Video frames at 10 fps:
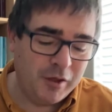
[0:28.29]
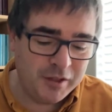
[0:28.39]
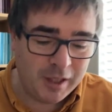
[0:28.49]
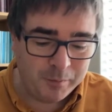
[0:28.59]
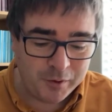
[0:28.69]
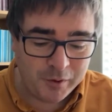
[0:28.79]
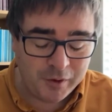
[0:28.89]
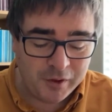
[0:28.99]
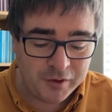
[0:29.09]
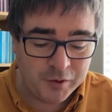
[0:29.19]

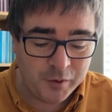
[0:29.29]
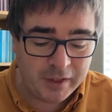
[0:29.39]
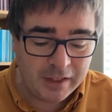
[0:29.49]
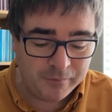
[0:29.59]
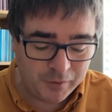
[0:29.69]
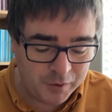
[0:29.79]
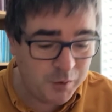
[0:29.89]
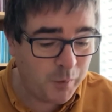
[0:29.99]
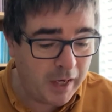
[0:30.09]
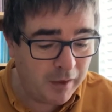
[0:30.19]
8, verse
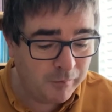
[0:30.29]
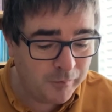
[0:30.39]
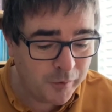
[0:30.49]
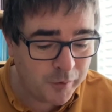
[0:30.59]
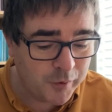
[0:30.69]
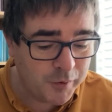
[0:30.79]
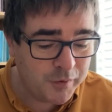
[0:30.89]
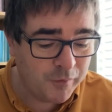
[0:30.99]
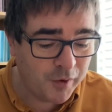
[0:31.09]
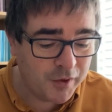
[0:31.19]
12 through to
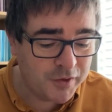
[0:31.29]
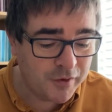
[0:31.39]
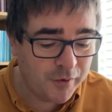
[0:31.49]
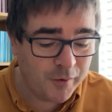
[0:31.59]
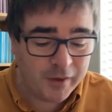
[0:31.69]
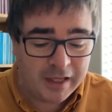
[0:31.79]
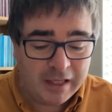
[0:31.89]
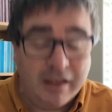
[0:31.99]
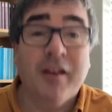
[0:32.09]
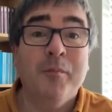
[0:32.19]
verse 30.
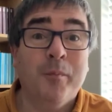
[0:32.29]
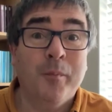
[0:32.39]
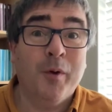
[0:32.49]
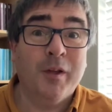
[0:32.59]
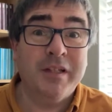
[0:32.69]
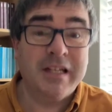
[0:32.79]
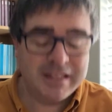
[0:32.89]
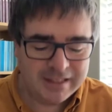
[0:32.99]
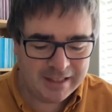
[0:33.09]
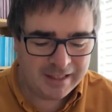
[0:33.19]

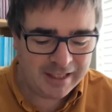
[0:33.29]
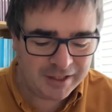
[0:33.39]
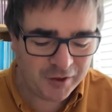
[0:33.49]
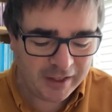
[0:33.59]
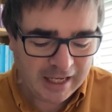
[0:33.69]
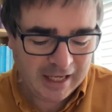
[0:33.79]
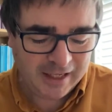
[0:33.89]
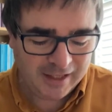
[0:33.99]
Apologies. Let's start again.